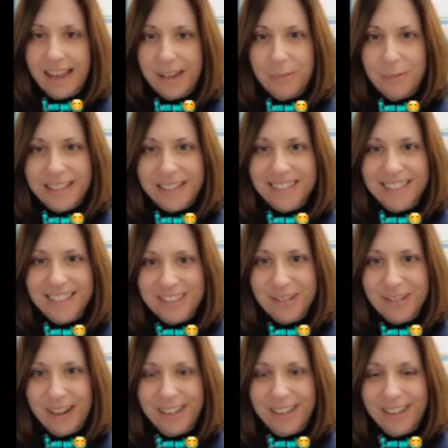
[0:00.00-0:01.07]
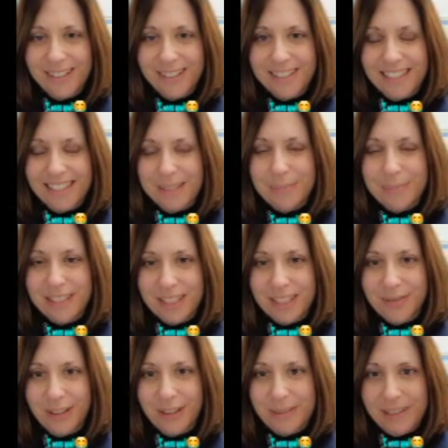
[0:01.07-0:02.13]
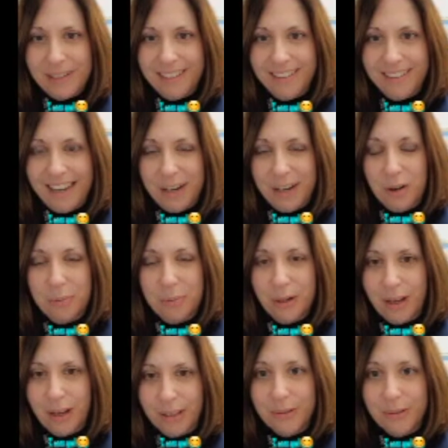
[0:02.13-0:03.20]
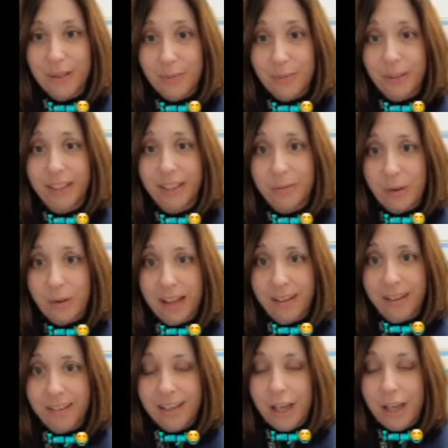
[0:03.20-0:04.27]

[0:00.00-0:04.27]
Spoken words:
West 6th graders. It's Mrs. Freeman. I hope you're all doing really well.